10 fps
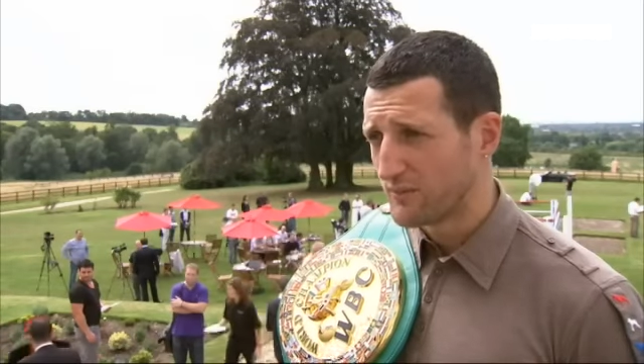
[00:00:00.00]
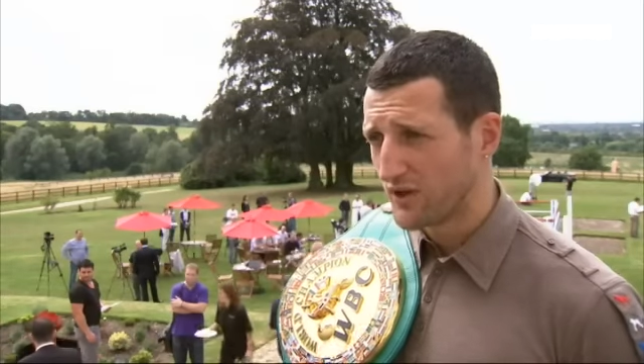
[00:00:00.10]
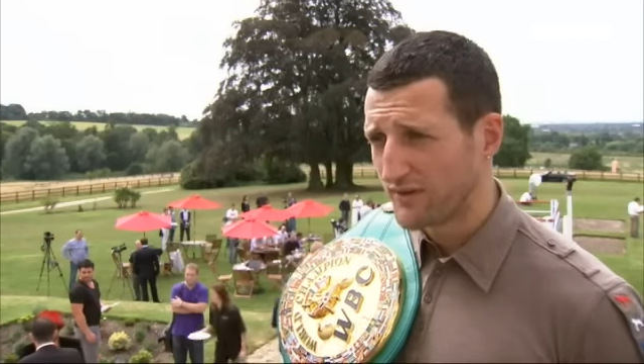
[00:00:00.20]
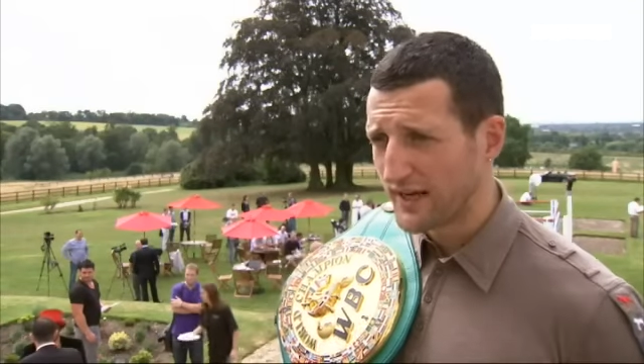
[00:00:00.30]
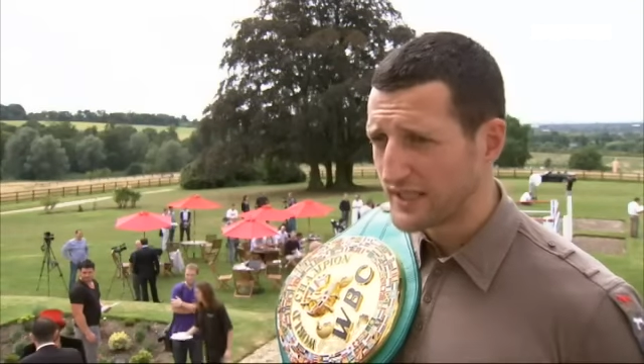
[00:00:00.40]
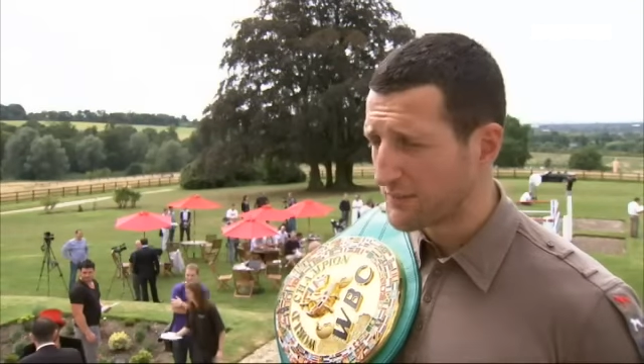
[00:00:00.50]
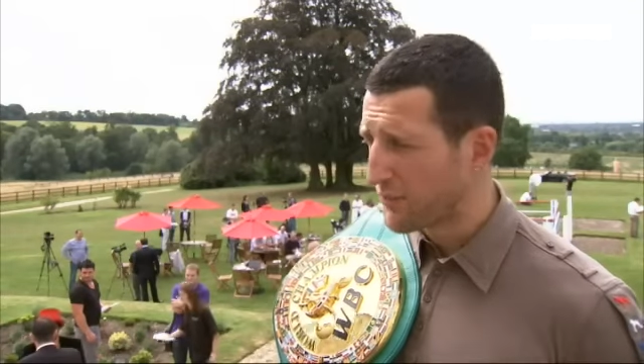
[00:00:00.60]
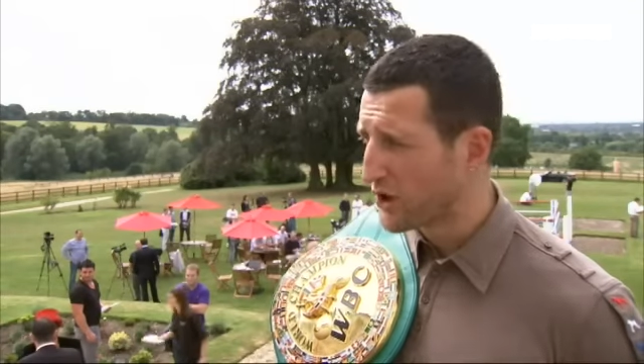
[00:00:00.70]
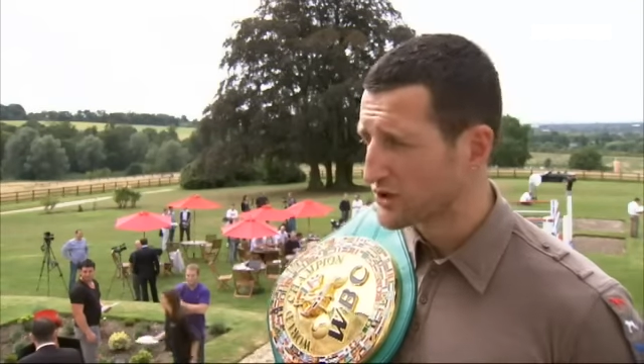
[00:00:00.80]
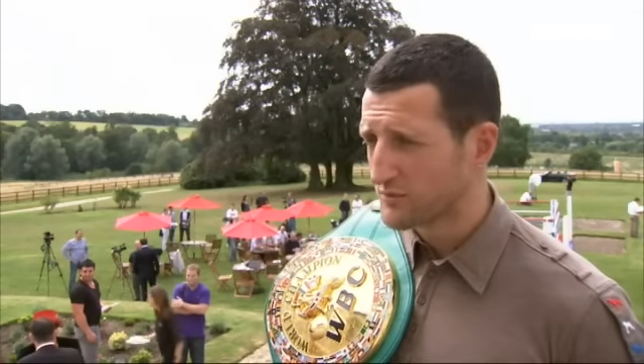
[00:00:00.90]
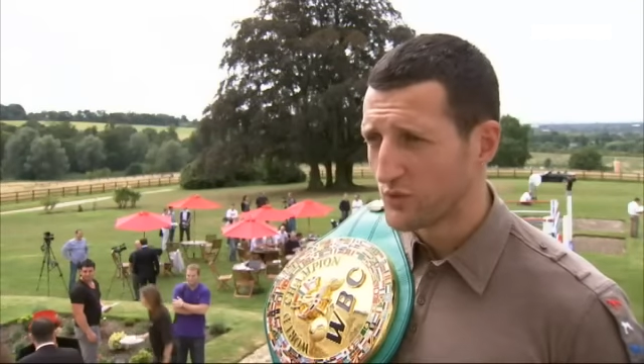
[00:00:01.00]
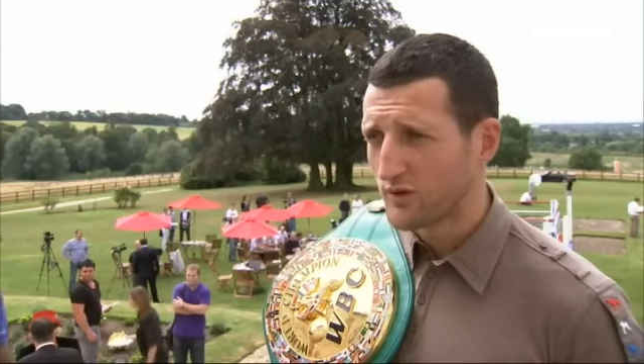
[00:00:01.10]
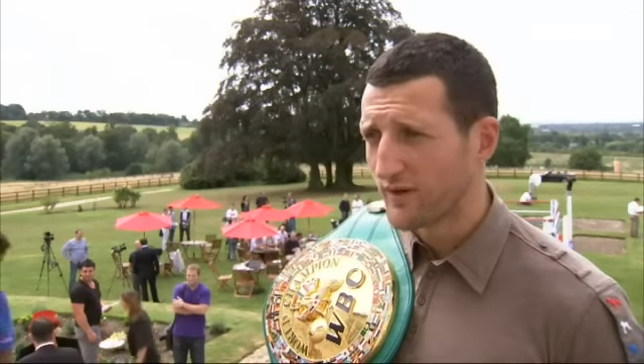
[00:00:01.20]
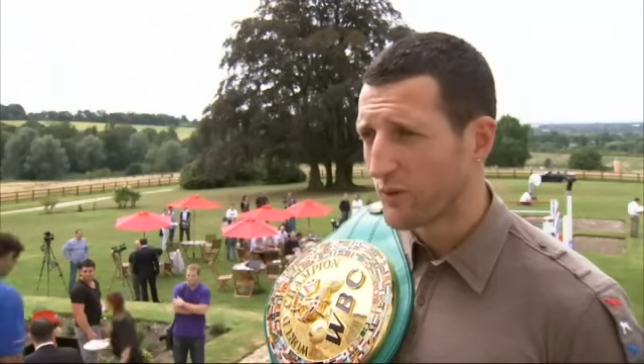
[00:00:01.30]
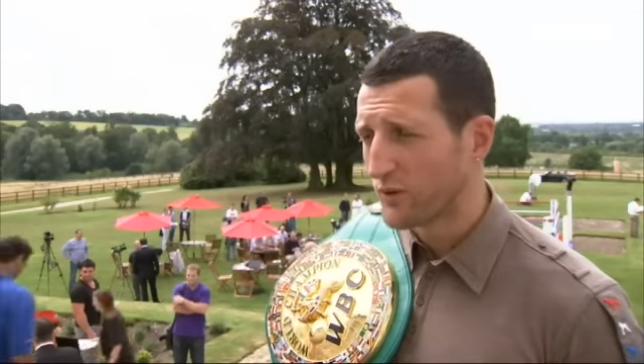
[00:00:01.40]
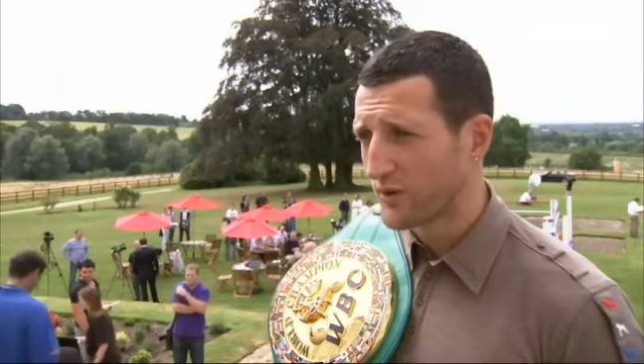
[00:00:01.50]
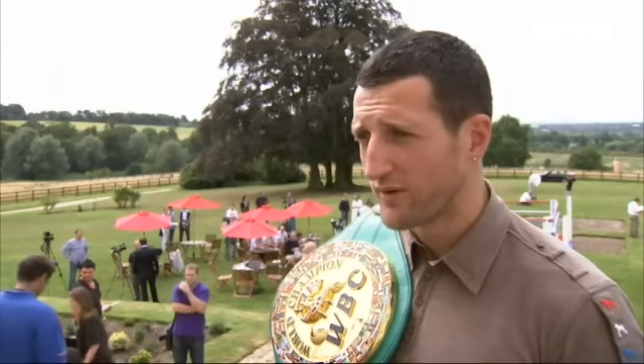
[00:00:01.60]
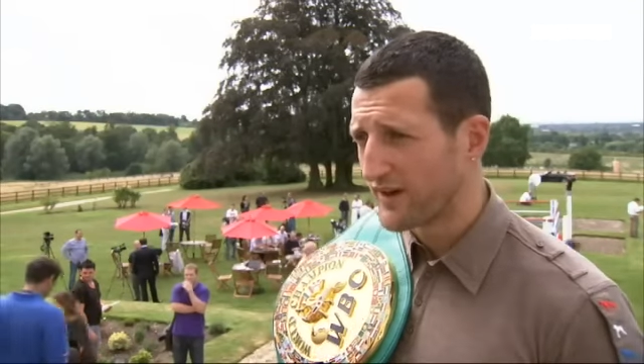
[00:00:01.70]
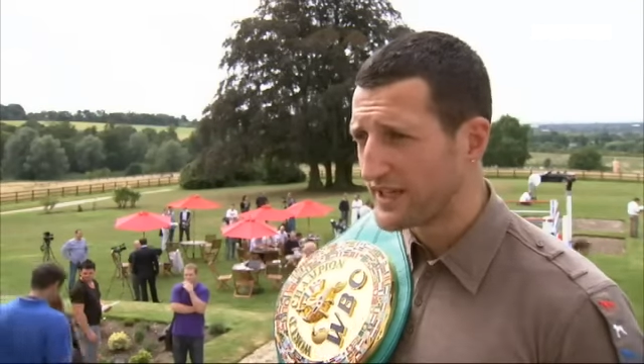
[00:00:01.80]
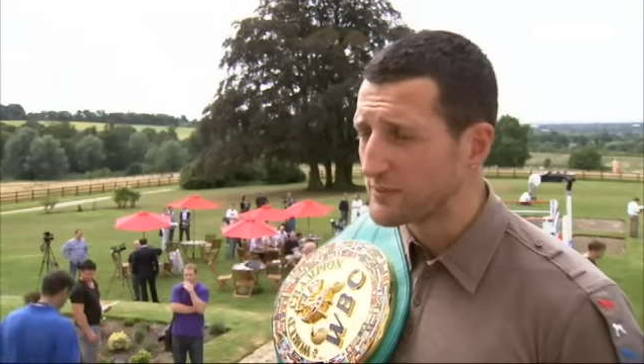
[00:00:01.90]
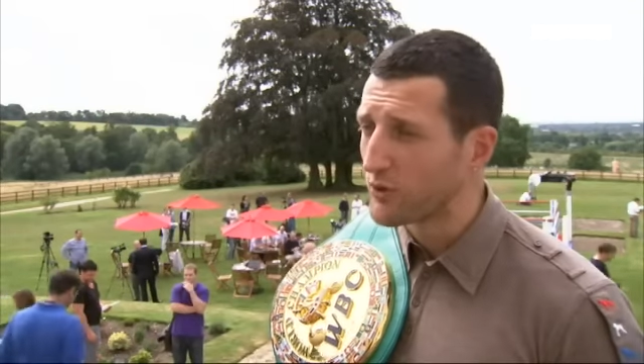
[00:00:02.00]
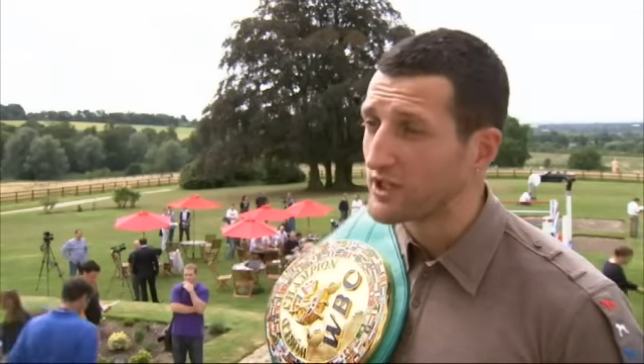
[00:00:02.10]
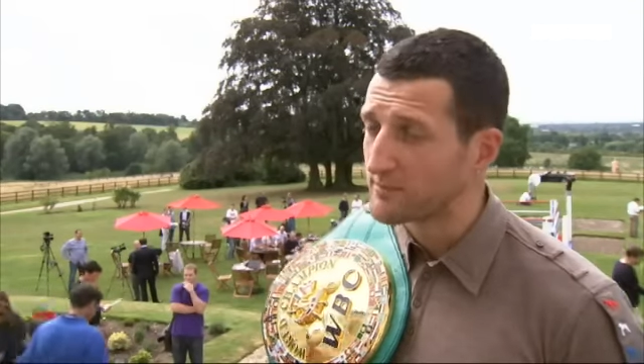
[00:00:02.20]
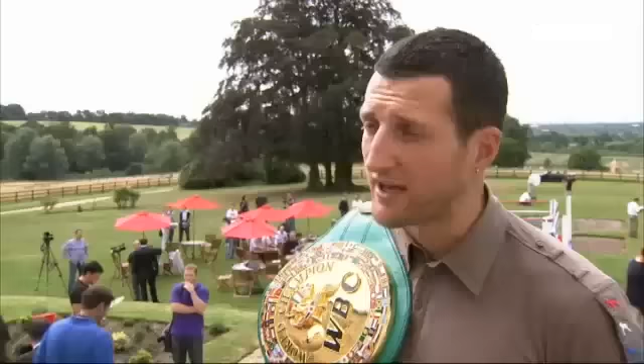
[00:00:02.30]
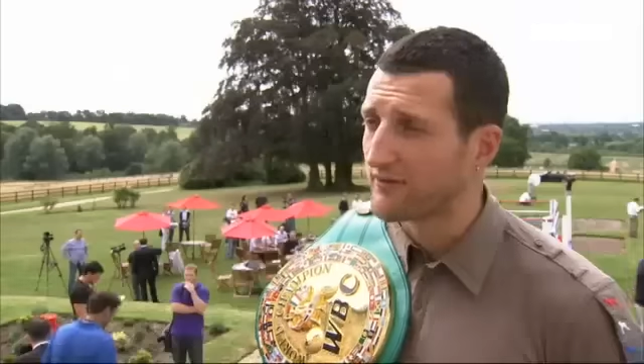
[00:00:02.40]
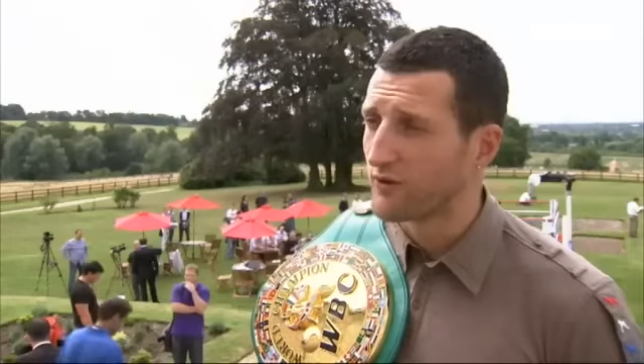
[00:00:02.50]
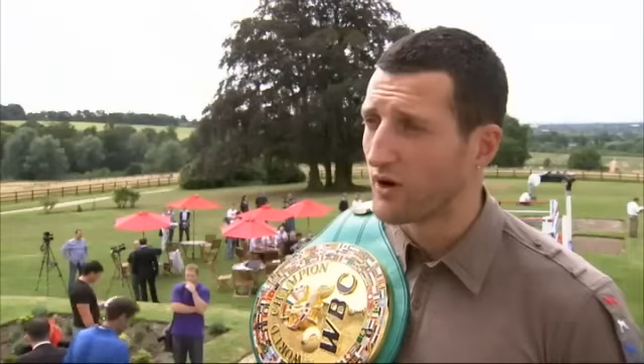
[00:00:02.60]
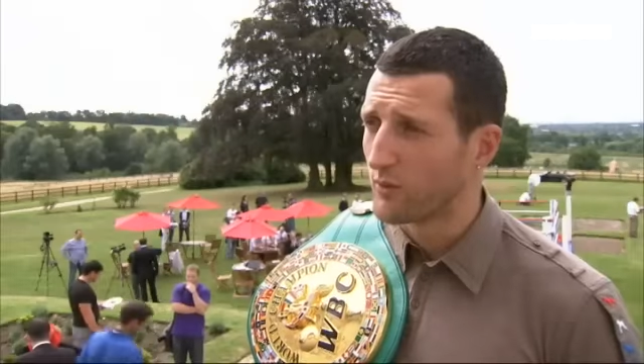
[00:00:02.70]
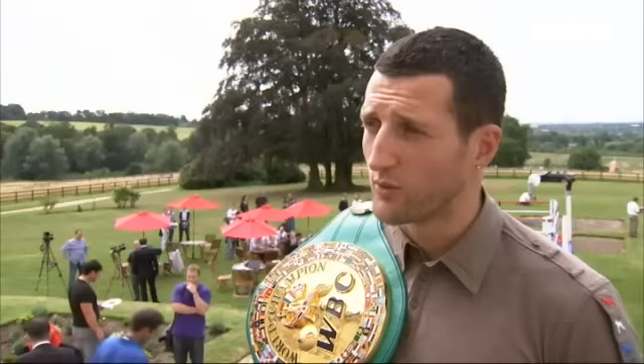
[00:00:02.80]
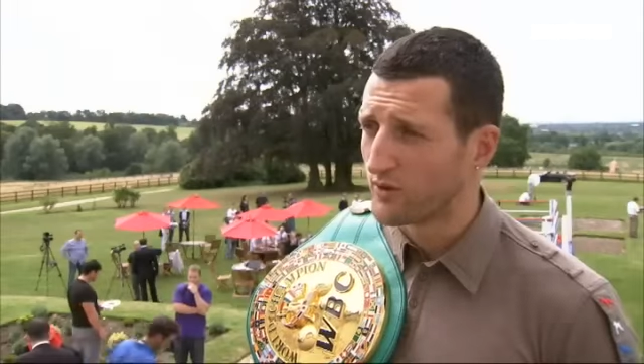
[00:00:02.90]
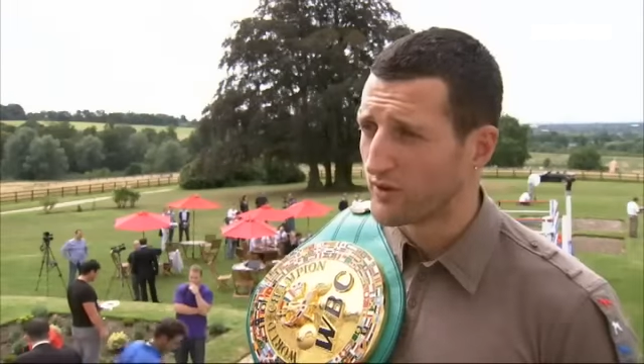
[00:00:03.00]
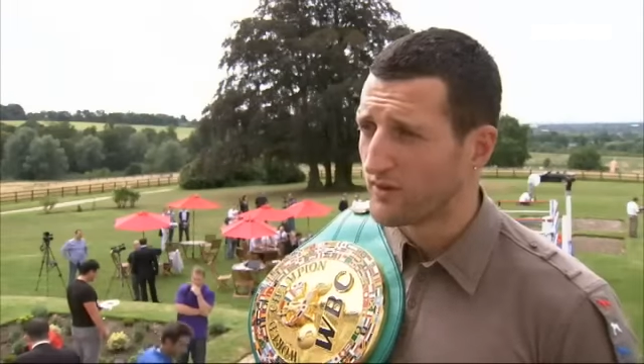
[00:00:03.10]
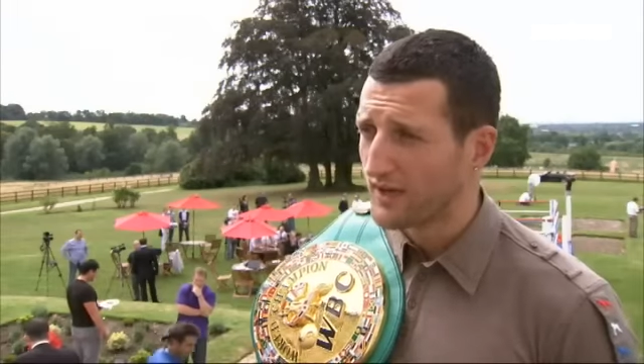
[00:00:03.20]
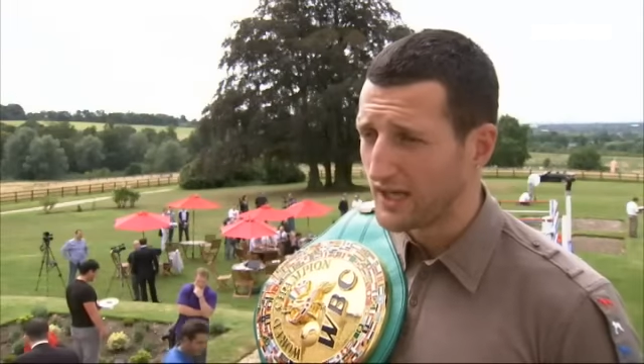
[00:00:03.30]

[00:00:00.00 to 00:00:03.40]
But if I need to box and move, I will do. If I need to put on his back foot, I will do.